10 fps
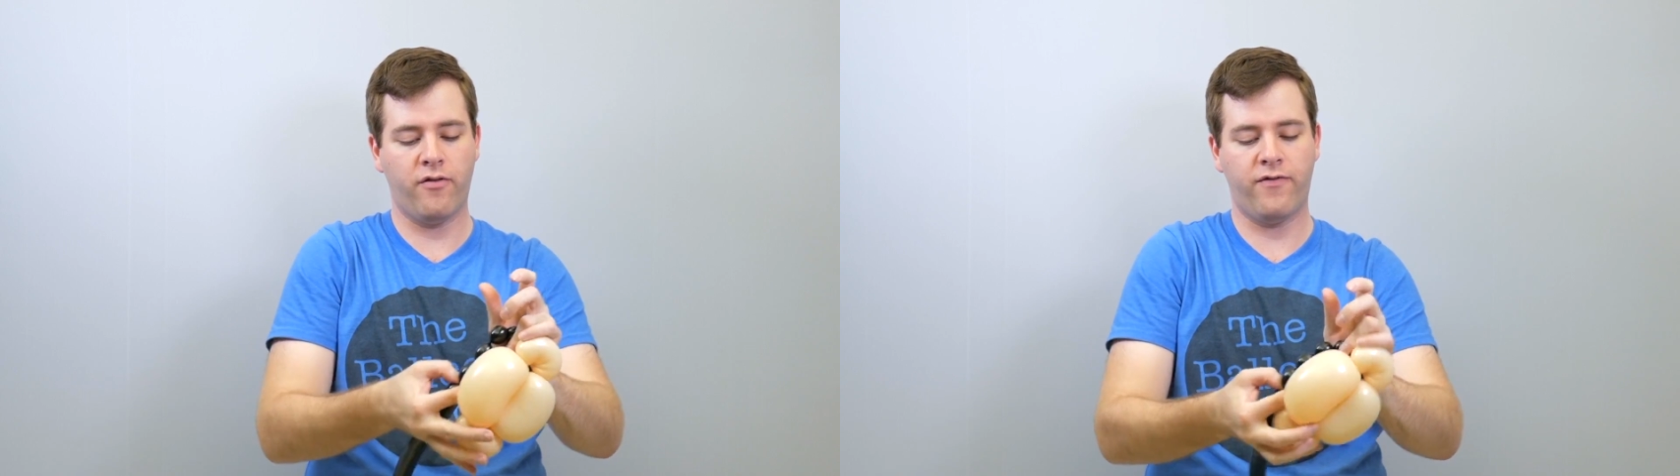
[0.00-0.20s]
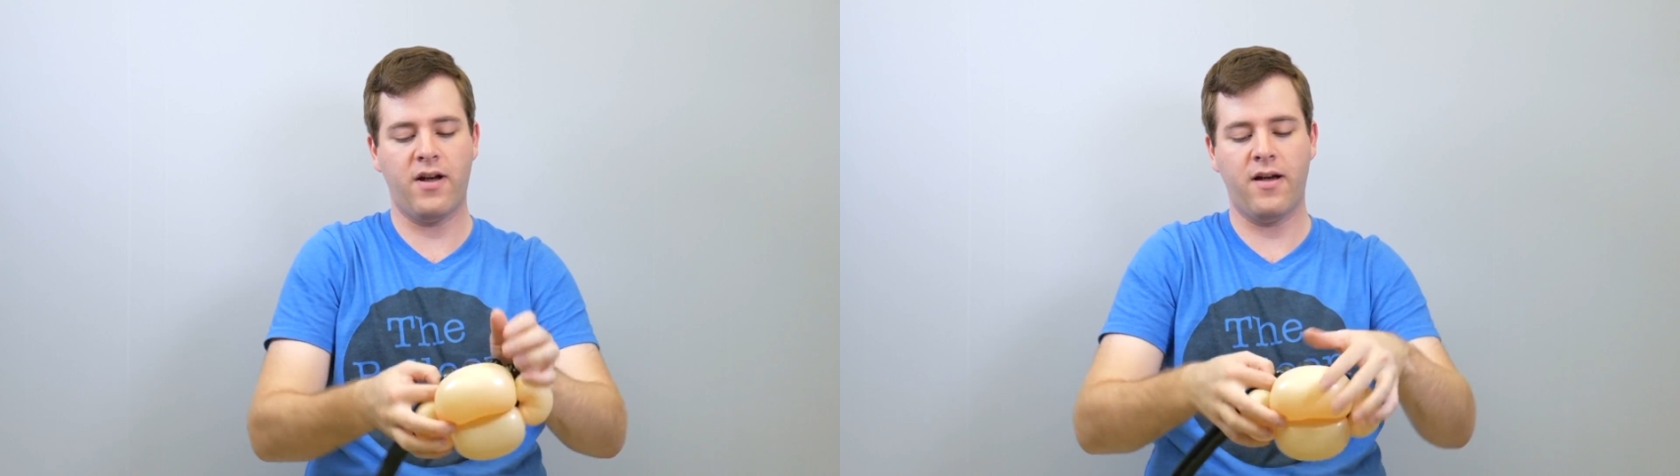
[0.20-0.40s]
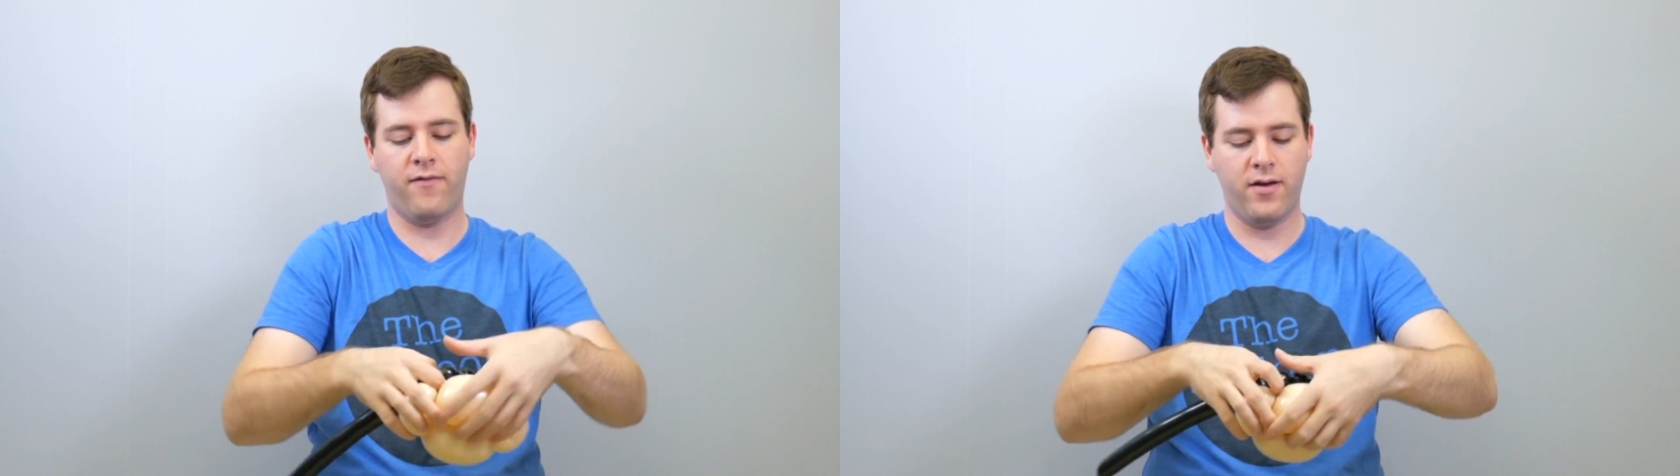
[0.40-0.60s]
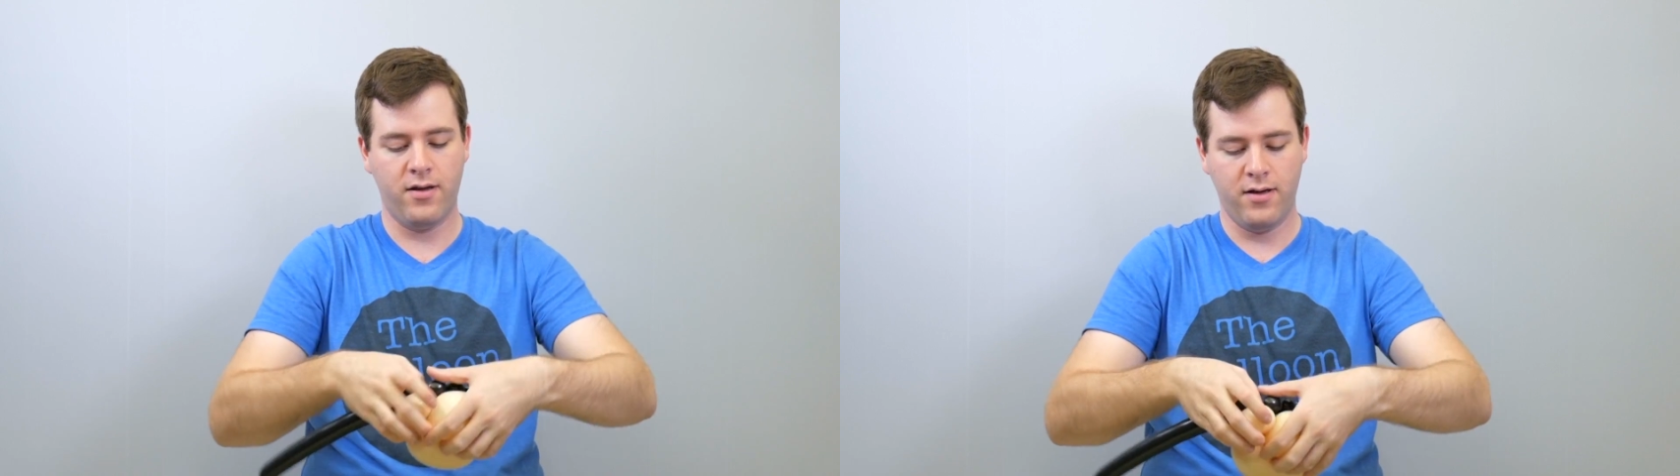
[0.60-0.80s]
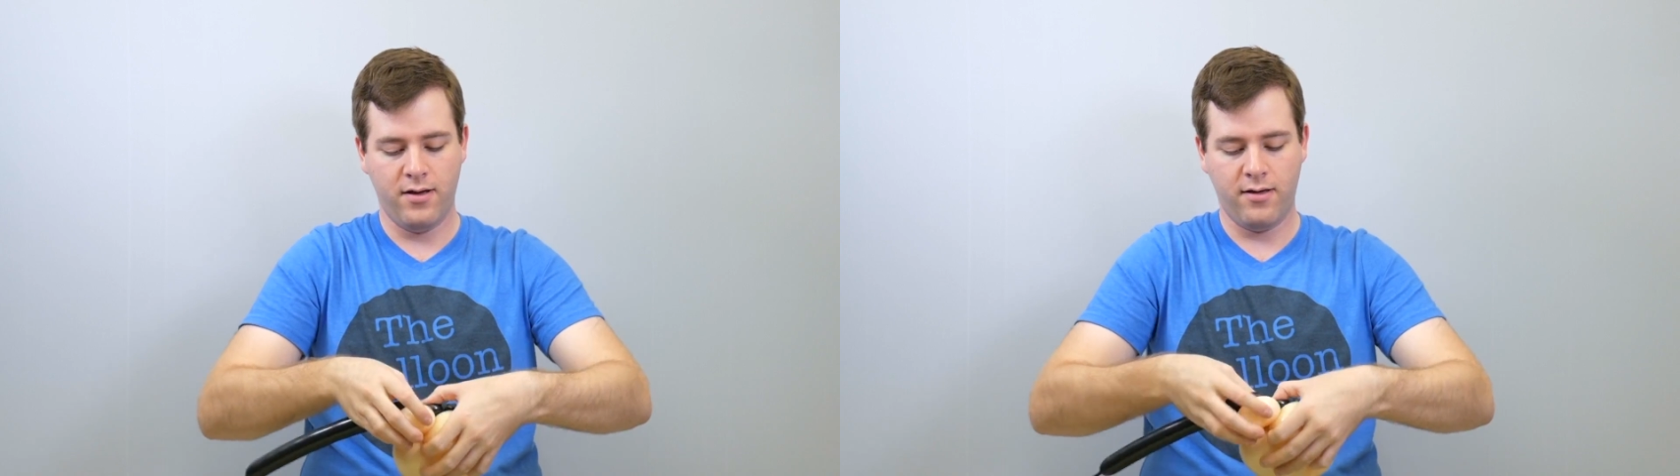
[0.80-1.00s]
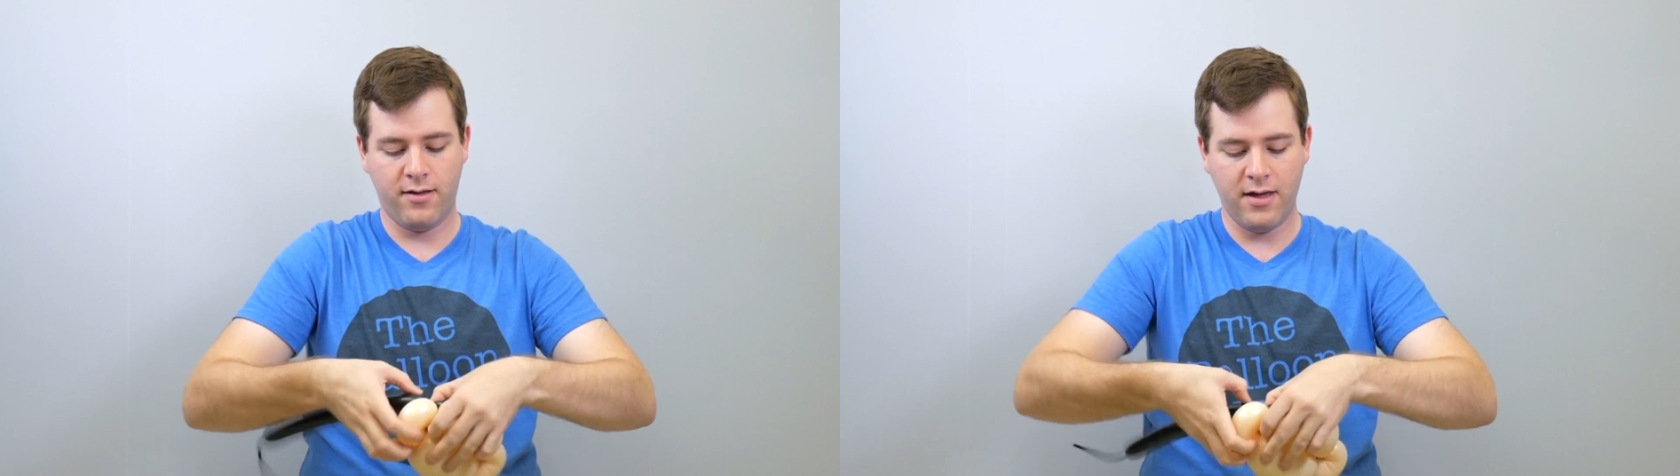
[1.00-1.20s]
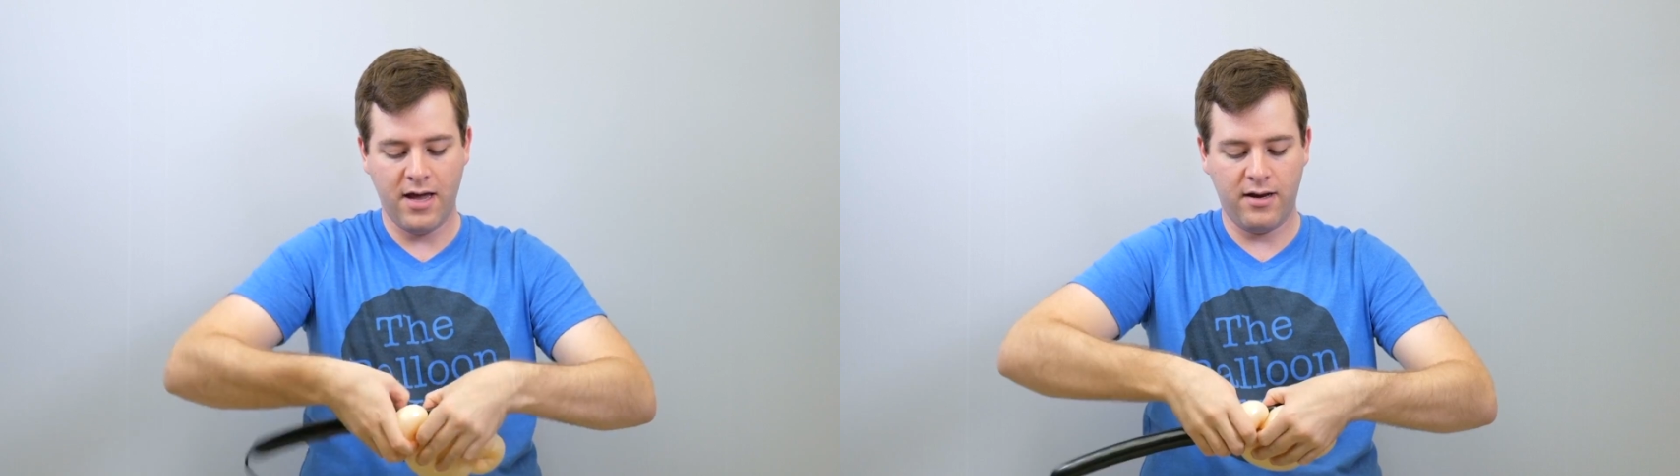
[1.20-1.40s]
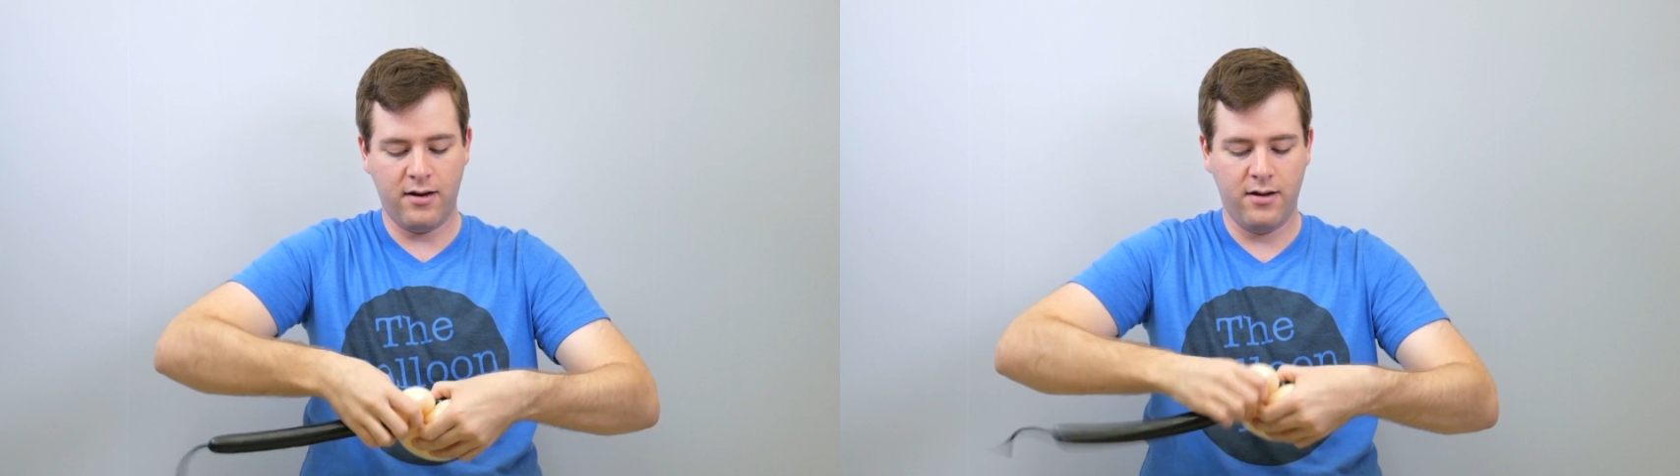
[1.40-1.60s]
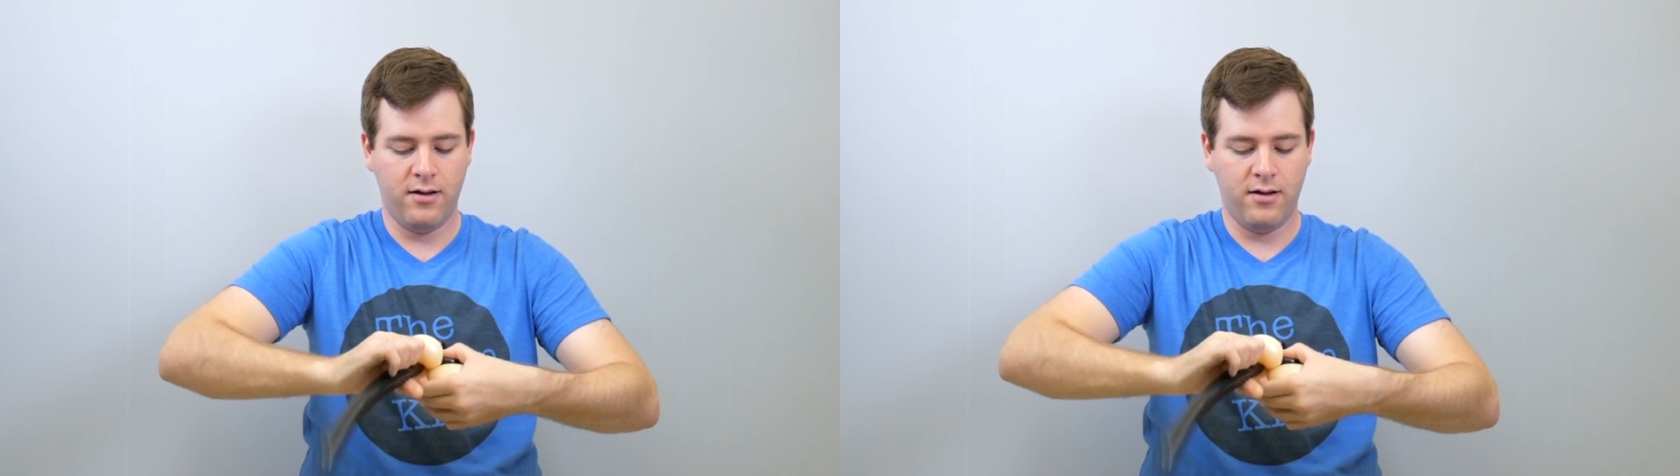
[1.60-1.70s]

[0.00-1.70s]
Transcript: 5 set.